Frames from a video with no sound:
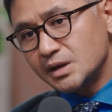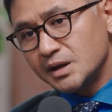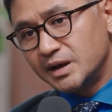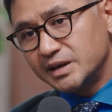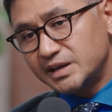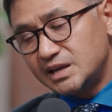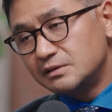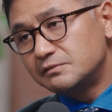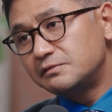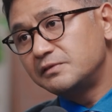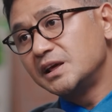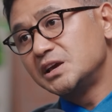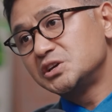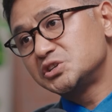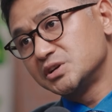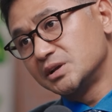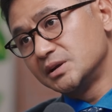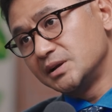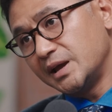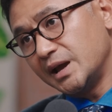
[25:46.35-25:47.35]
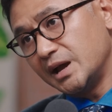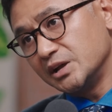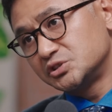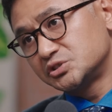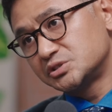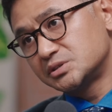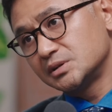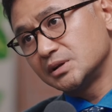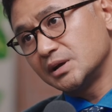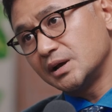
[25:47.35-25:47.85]
inflation
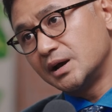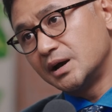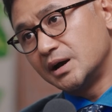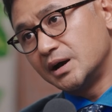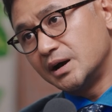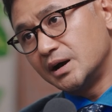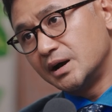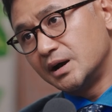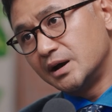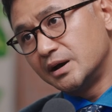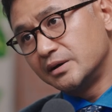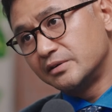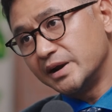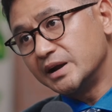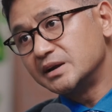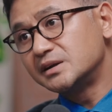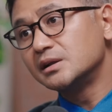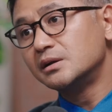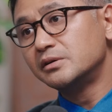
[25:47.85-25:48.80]
hedged rental